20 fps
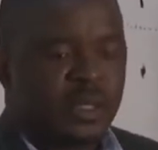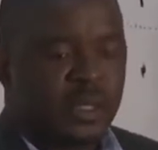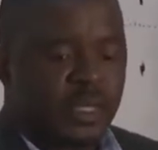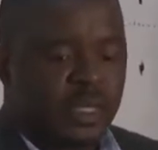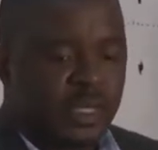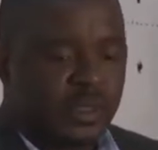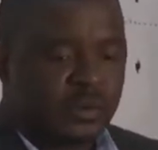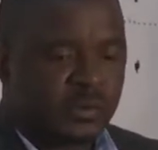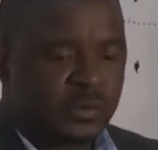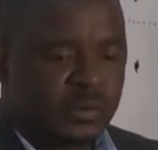
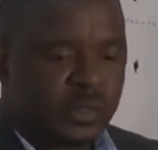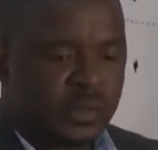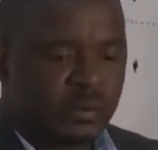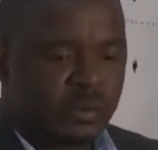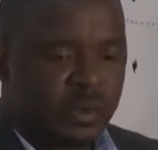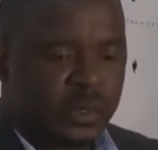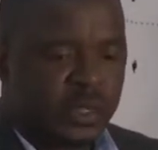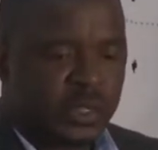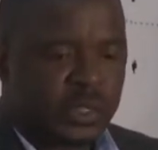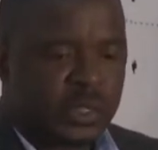The
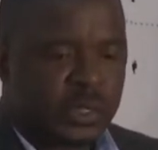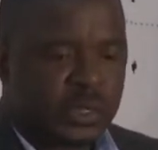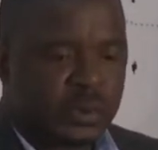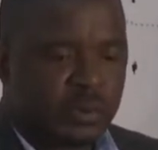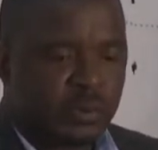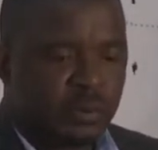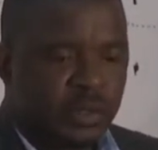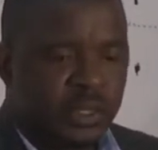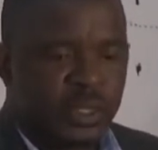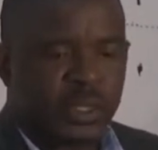
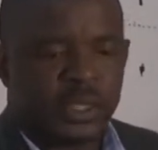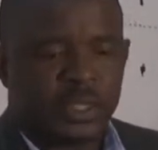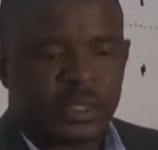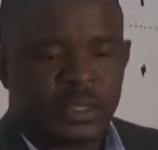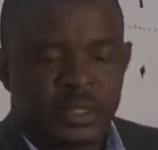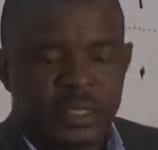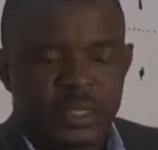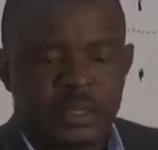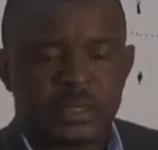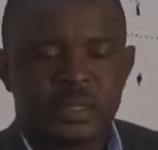point
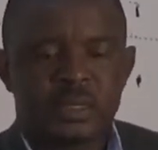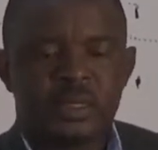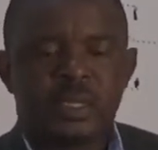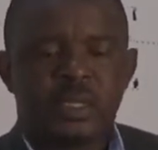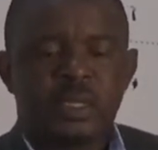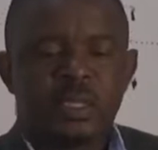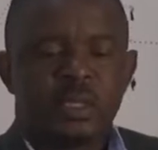being that